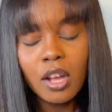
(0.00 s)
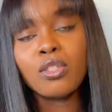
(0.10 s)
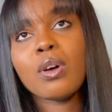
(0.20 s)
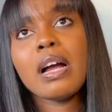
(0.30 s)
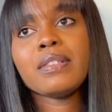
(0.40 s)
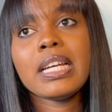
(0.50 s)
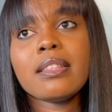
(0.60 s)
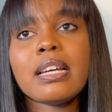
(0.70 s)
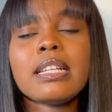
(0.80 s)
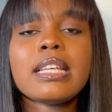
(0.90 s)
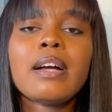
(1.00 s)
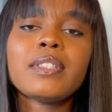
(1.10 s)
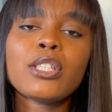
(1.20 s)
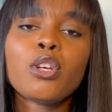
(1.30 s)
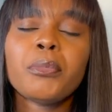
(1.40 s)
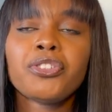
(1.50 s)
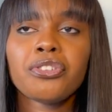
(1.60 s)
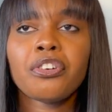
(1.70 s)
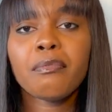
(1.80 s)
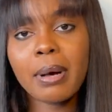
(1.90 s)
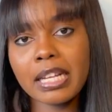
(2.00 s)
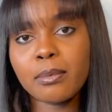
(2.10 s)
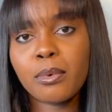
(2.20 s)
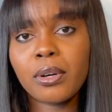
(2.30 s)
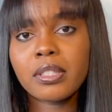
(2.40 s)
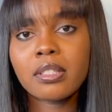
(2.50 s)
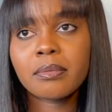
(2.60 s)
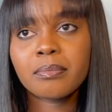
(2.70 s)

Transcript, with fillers: So after that, after submission of passport,